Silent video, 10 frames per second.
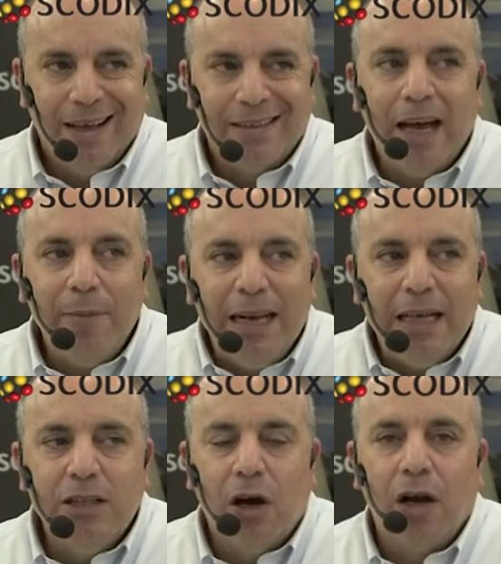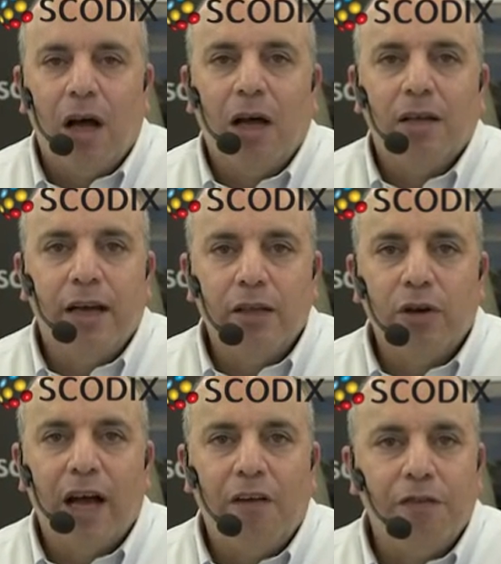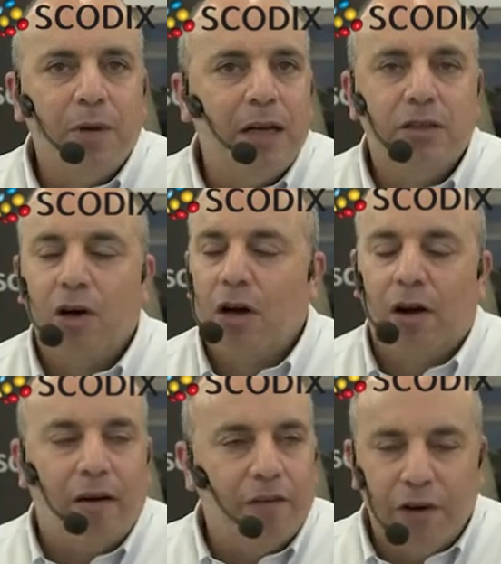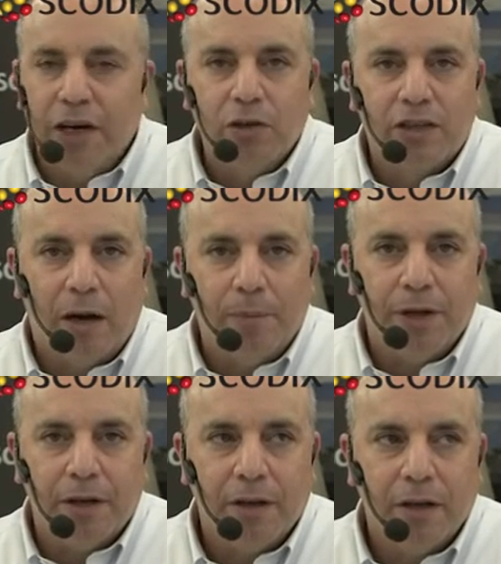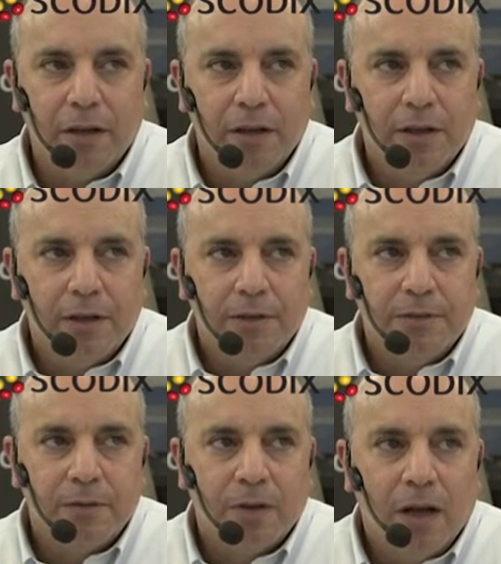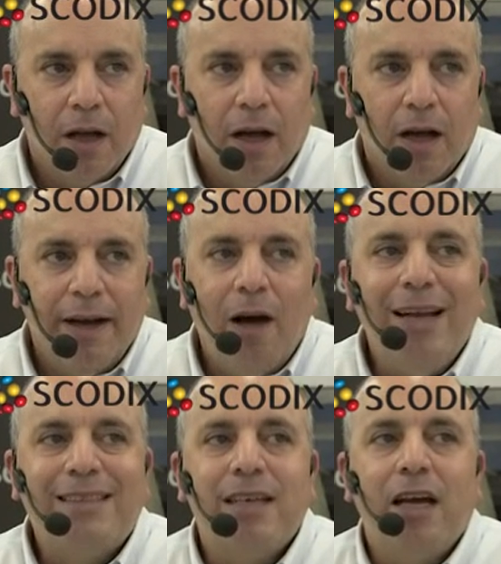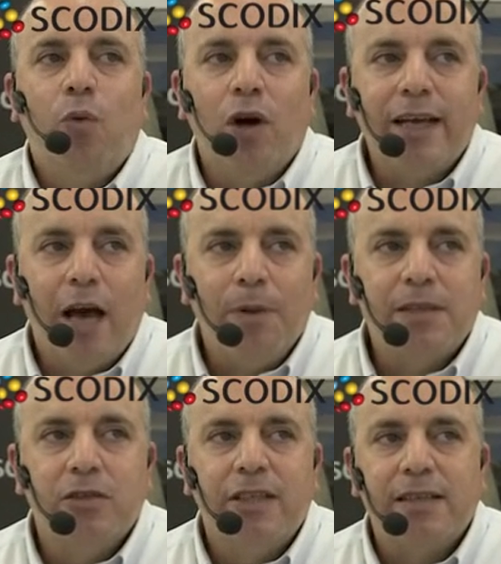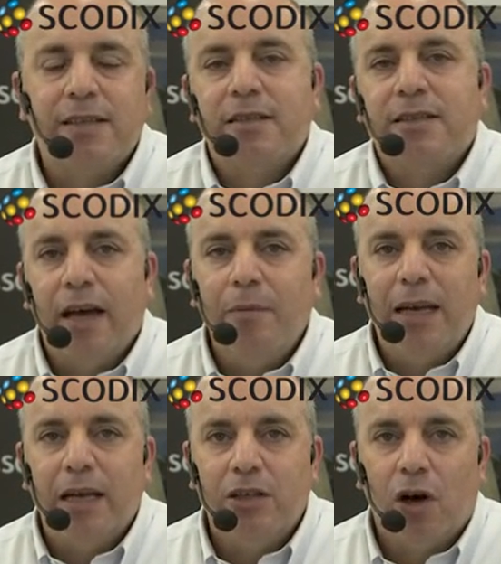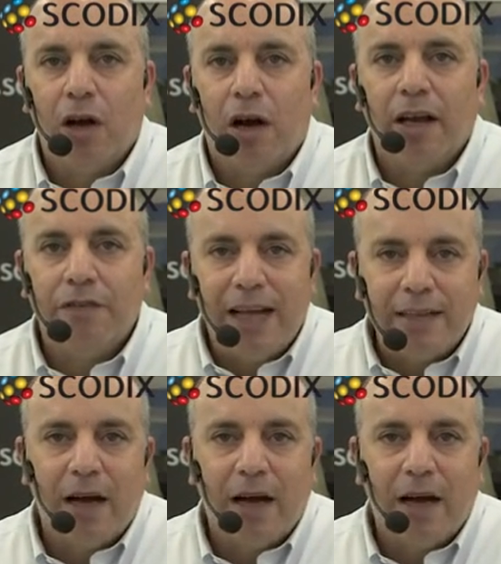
$10 million, they are doing $500,000, a very good company. Now let's say what happens to this $10 million if that